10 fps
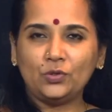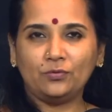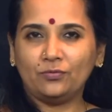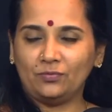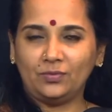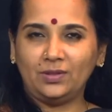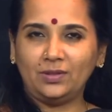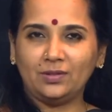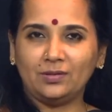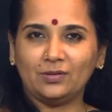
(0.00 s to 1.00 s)
of
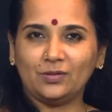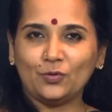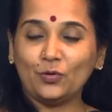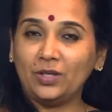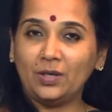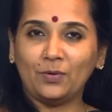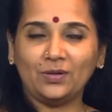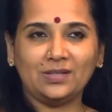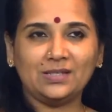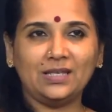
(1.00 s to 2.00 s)
talking
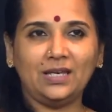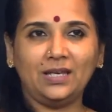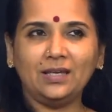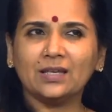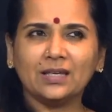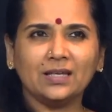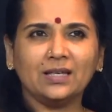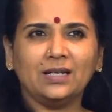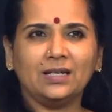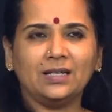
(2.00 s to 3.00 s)
about the saying
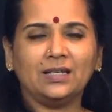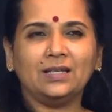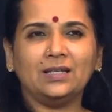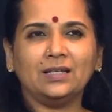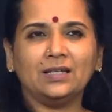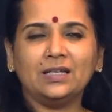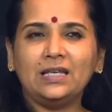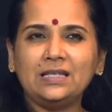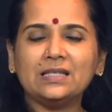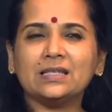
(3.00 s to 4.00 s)

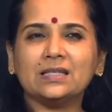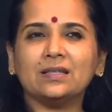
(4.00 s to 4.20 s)
is